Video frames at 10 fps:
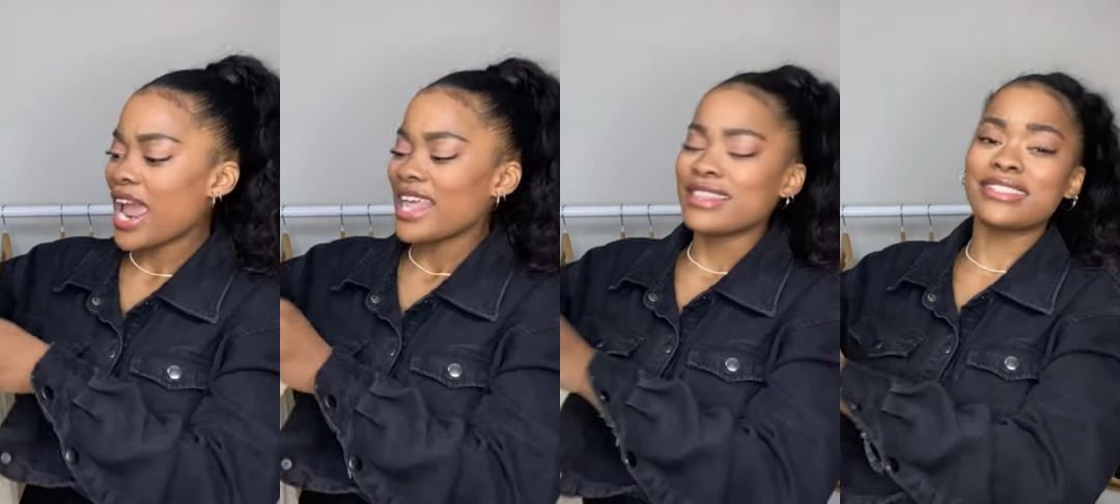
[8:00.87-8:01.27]

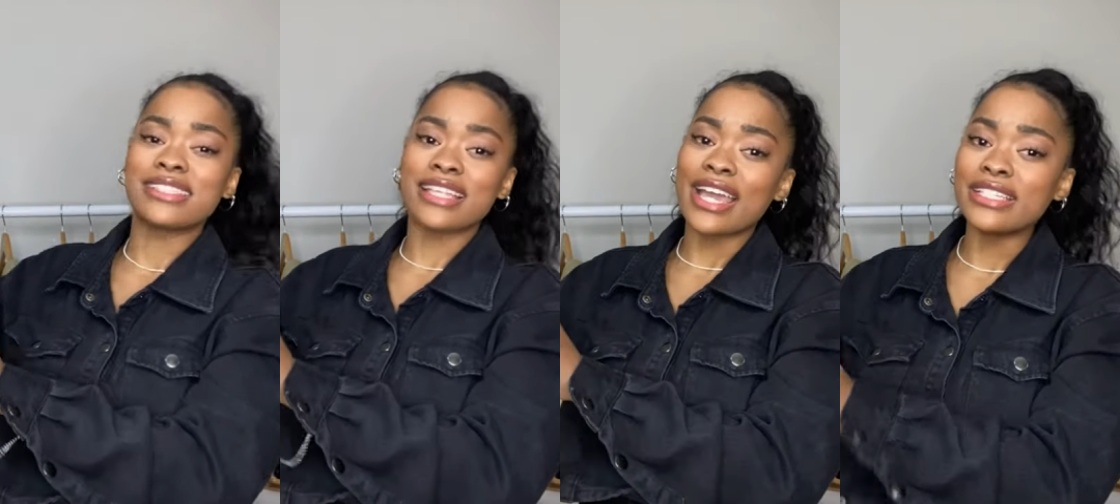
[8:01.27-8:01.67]
The
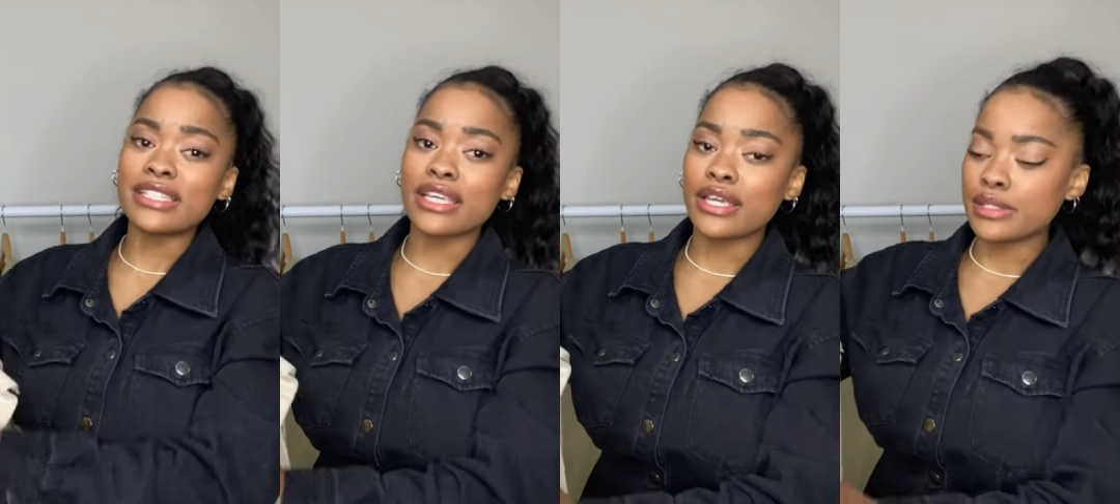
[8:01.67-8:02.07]

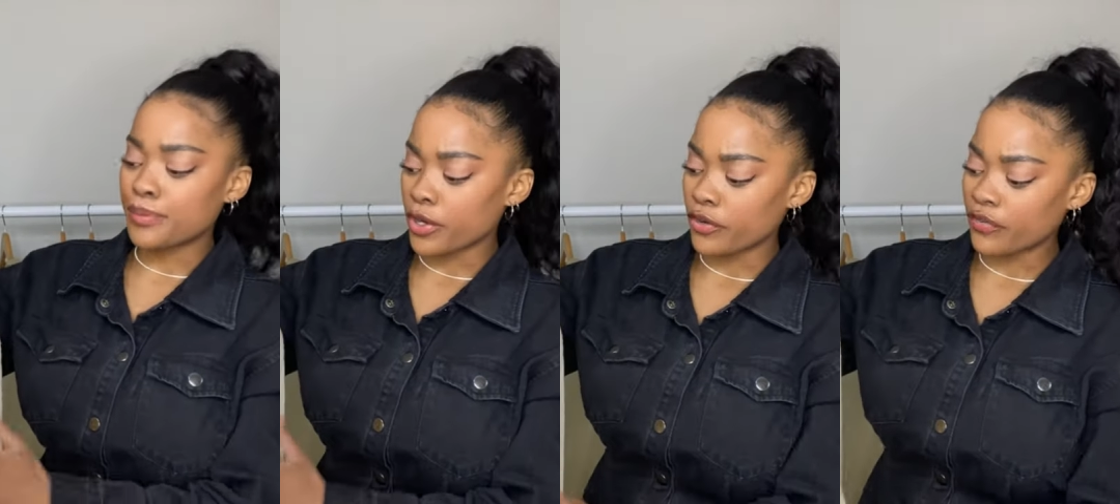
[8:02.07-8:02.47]
sizing is
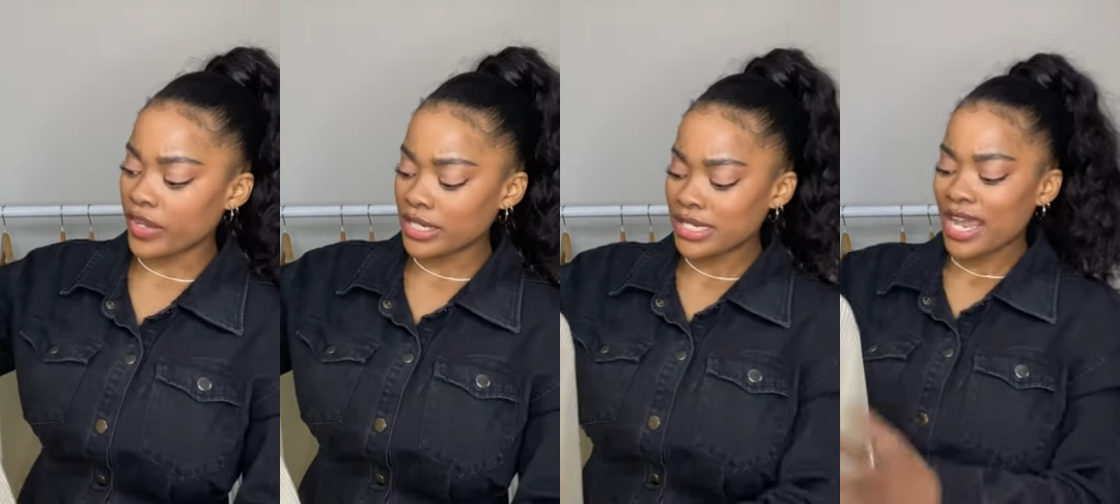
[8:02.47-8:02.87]

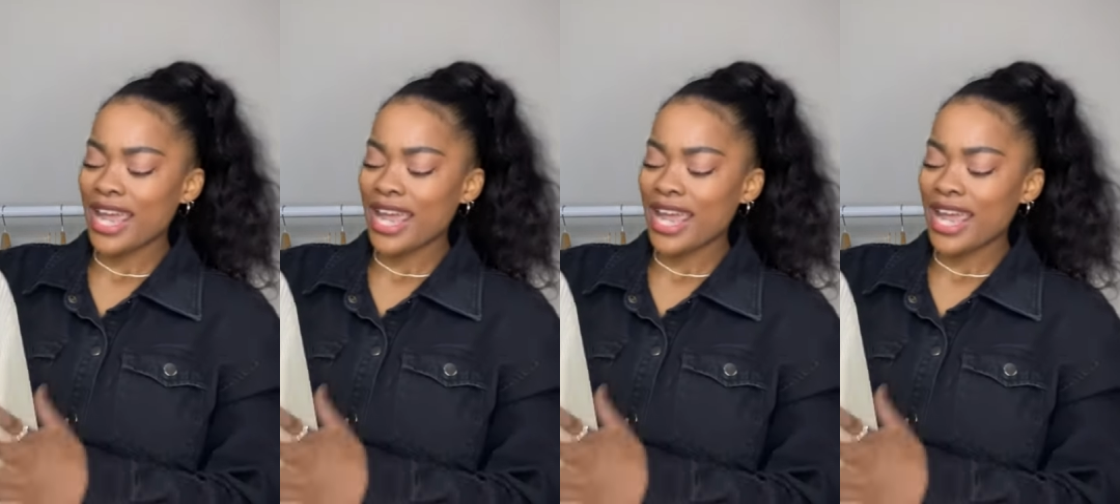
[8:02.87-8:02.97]
perfect.